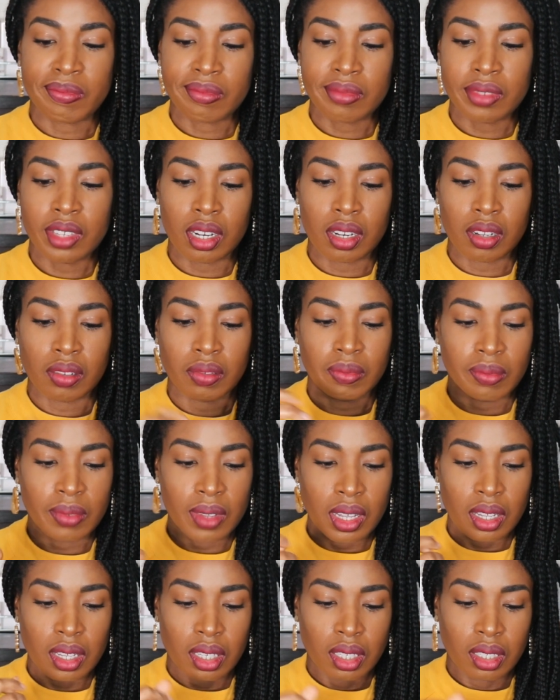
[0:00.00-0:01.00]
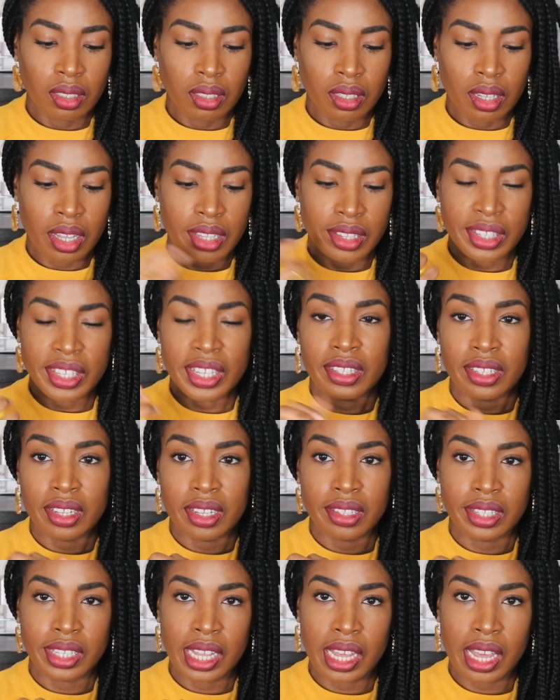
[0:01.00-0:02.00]
you know,
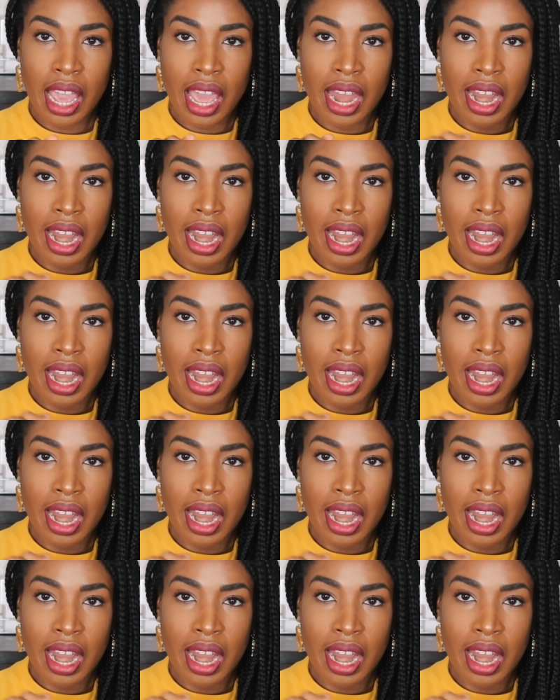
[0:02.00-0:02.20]
consistency,